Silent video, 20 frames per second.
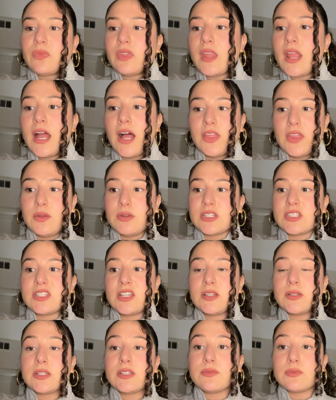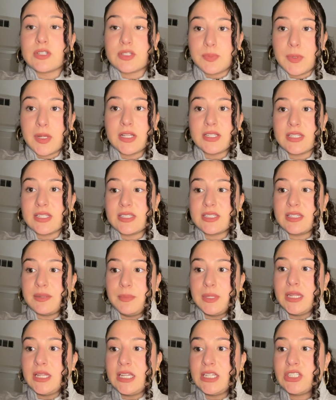how they respond to
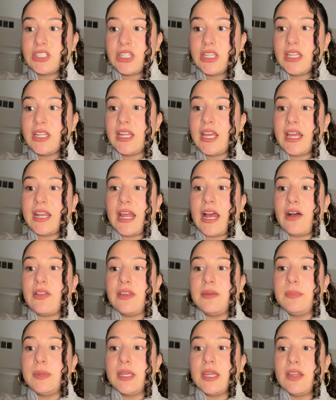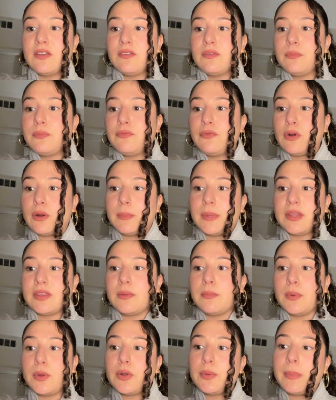stimulation and how they begin forming the
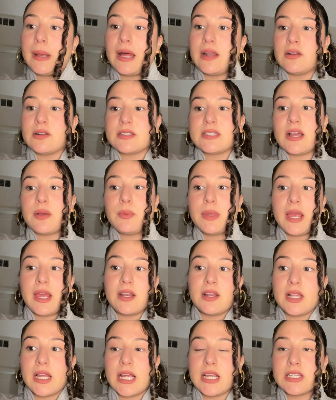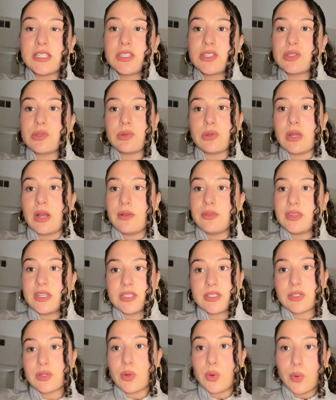motor patterns that we analyze throughout
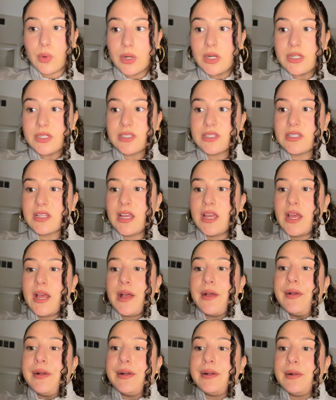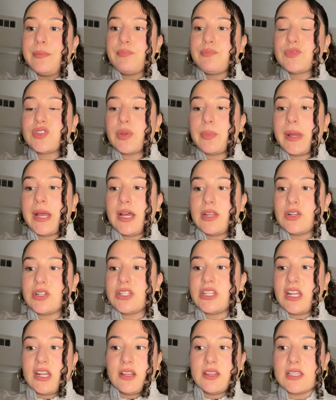this course. So by
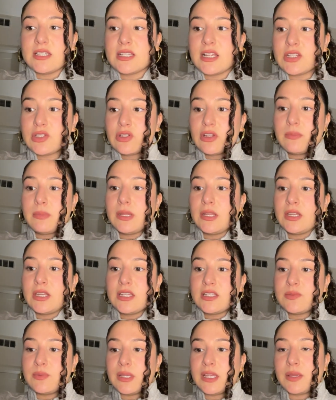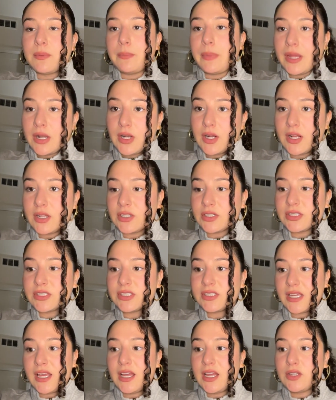understanding these sensory abilities, we can better
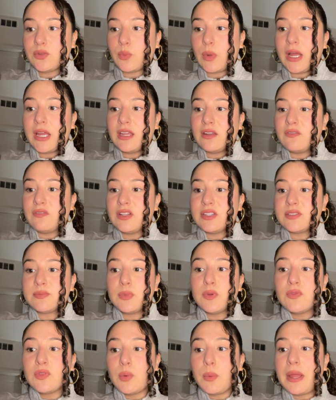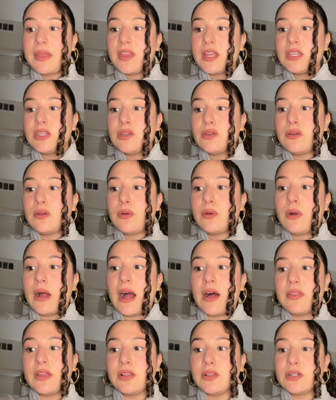understand why infants move the way they do,
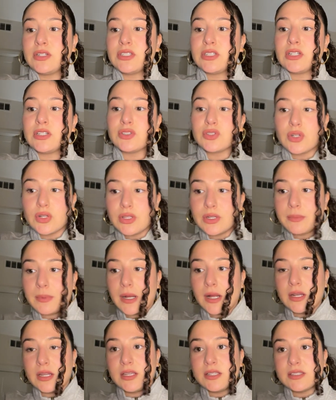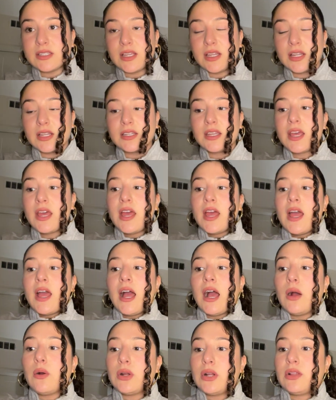how they learn to control their bodies, and
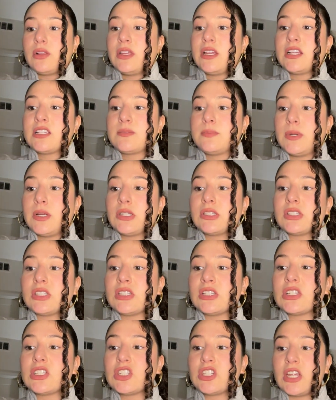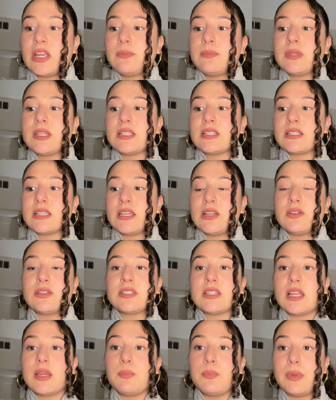how early experiences shape the
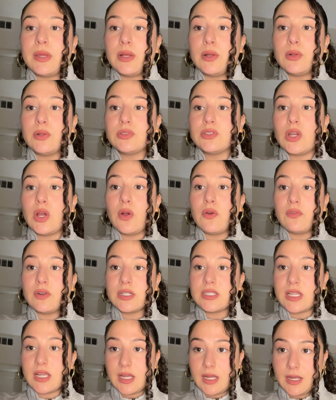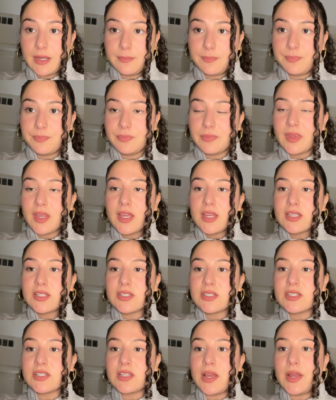skills they build over time.
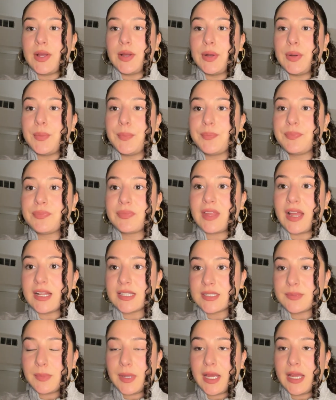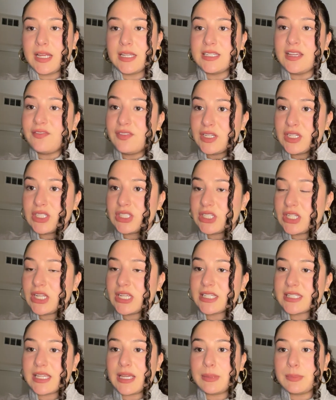So that's my definition,
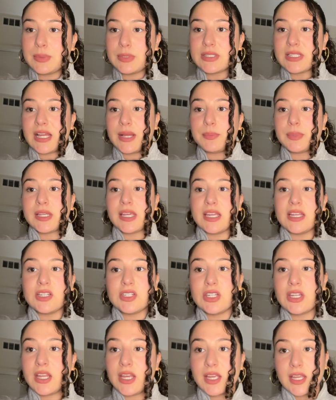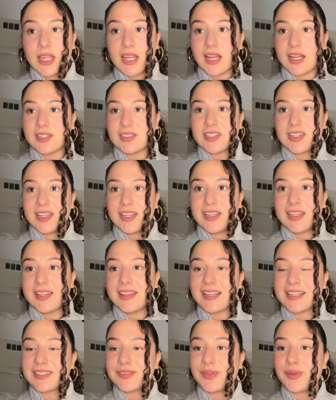examples, application, and connection.
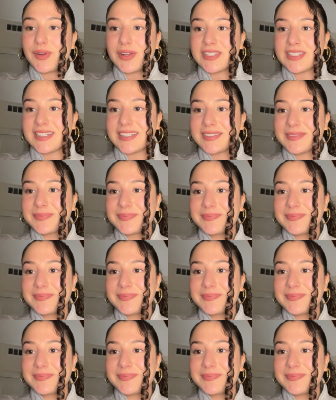Thanks for watching.